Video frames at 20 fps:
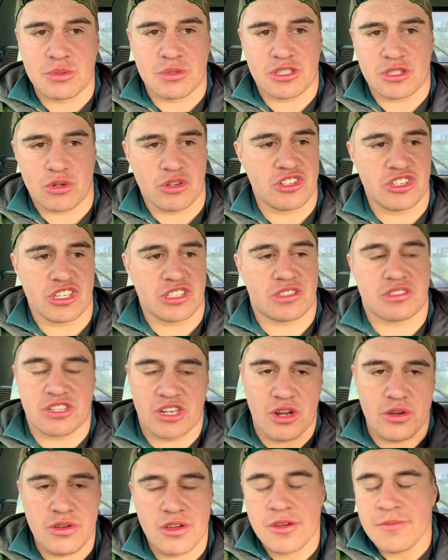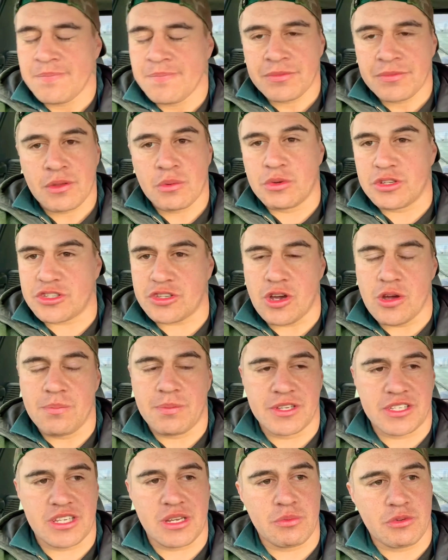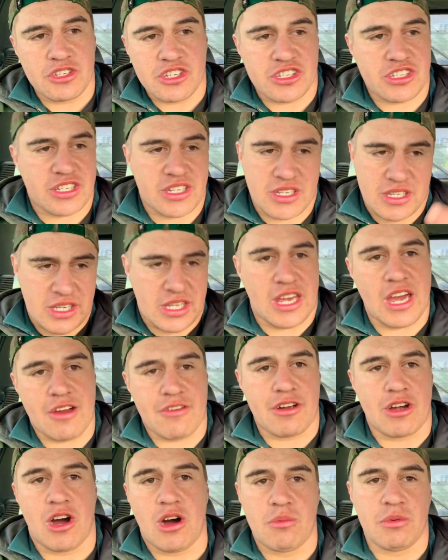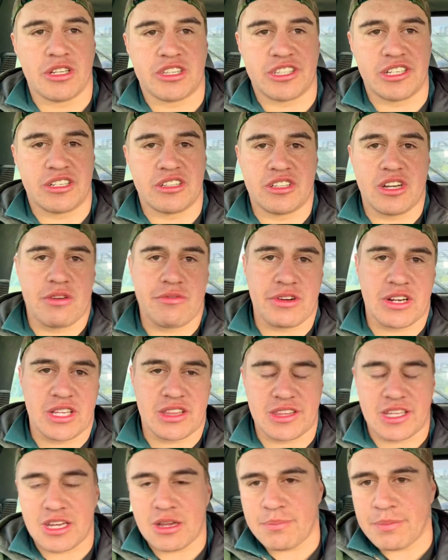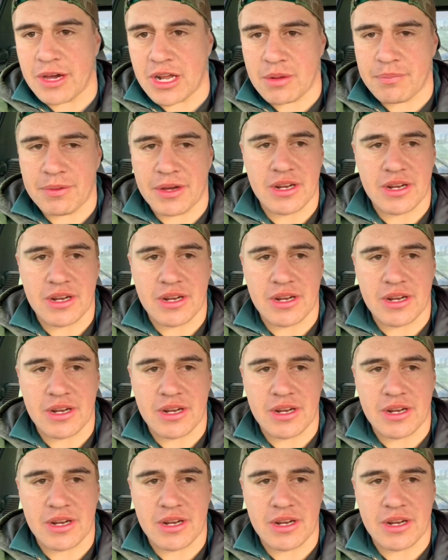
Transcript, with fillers: We sort of just, you know, we're so busy, we just carry on with it and don't really think about it.